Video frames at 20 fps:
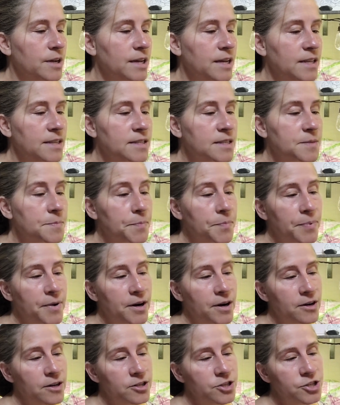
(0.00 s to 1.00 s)
it's
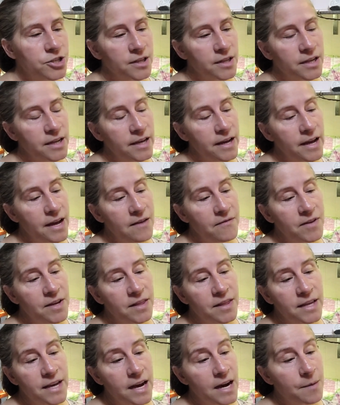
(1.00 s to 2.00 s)
partially
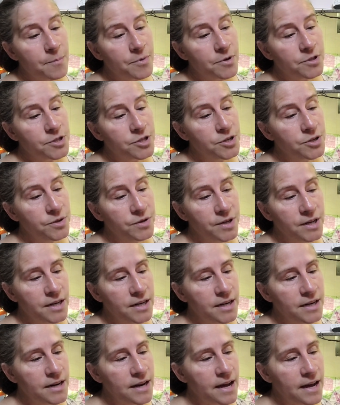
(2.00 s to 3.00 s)
having the
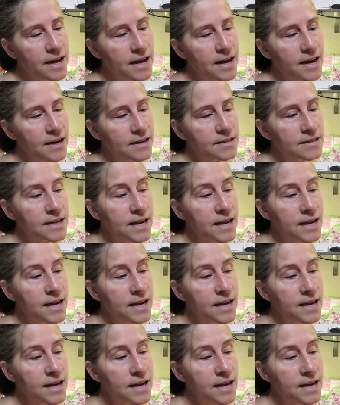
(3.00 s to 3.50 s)
opportunity to act